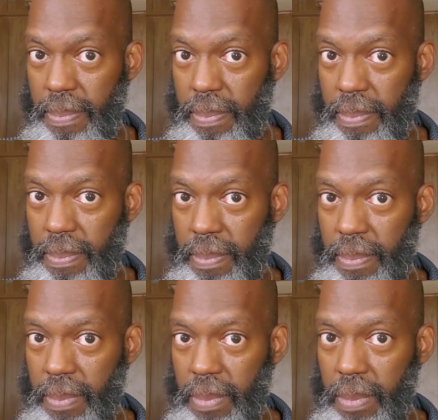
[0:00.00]

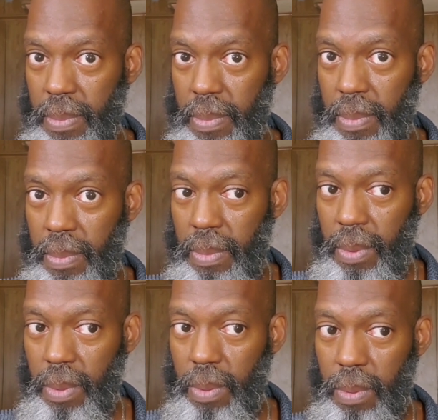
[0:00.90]

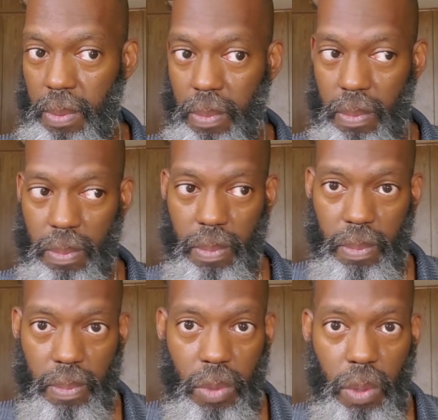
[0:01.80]
(no one is talking)